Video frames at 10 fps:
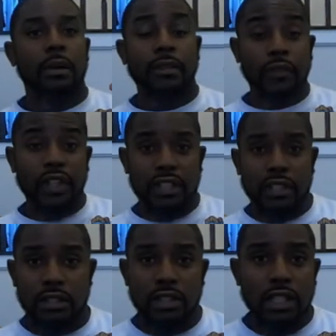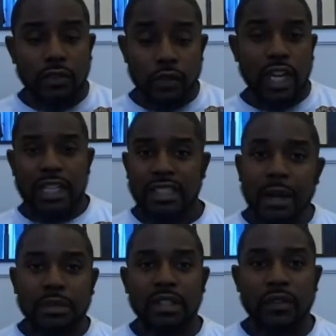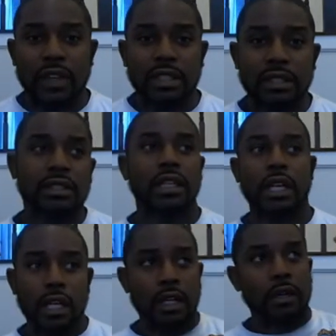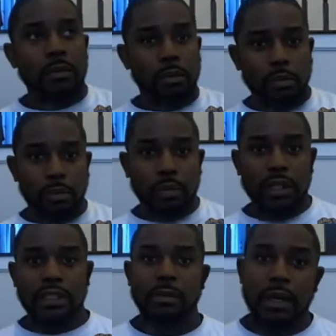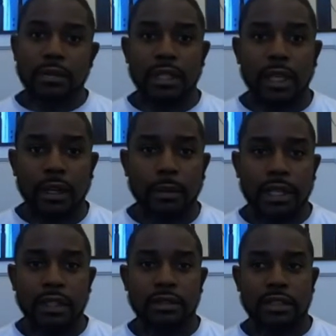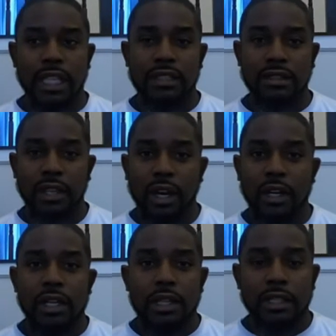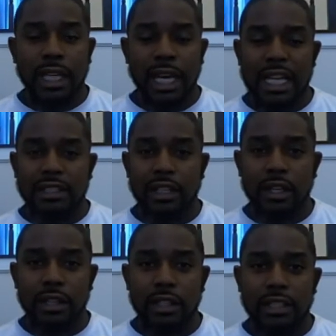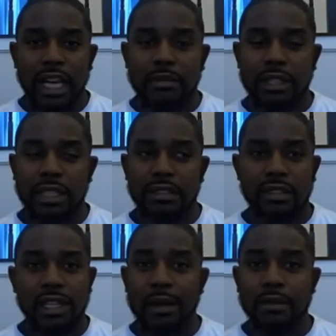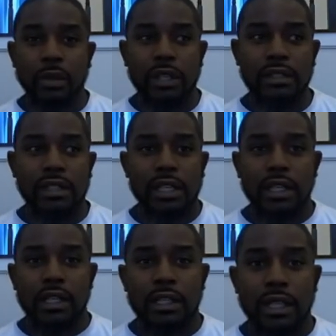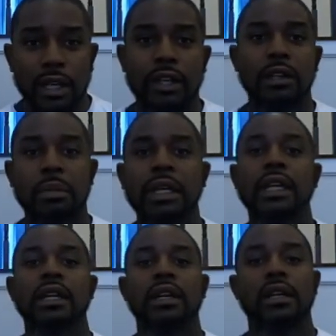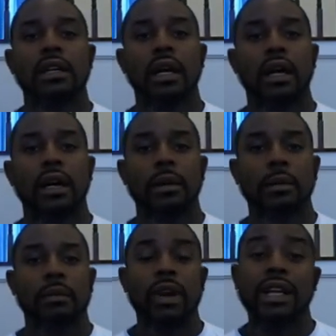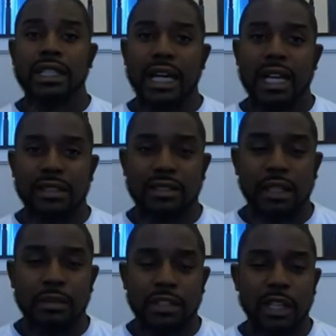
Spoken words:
the finishes. If you got top 10 finishes, put them up there, because chances are the guys that are in the top 10s, the top 20s, they're going to be recognized in some